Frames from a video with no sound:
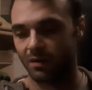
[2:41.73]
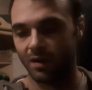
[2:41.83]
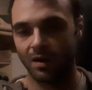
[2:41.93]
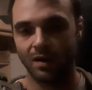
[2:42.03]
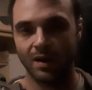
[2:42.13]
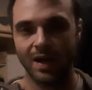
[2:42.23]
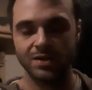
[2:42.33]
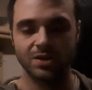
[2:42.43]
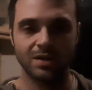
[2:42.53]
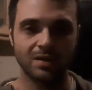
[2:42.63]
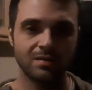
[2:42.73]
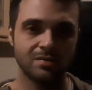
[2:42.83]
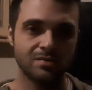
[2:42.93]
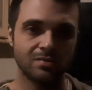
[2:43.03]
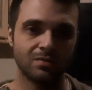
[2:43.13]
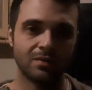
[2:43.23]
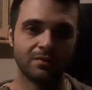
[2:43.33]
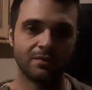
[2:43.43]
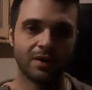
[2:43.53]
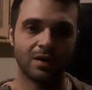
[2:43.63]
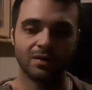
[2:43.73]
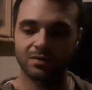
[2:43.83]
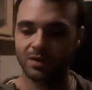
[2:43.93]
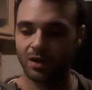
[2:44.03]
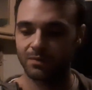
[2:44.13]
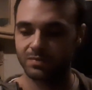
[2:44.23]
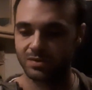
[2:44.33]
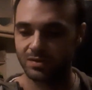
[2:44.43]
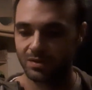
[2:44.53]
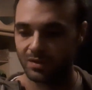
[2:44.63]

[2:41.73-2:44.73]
uh, hashy sort of uh, terps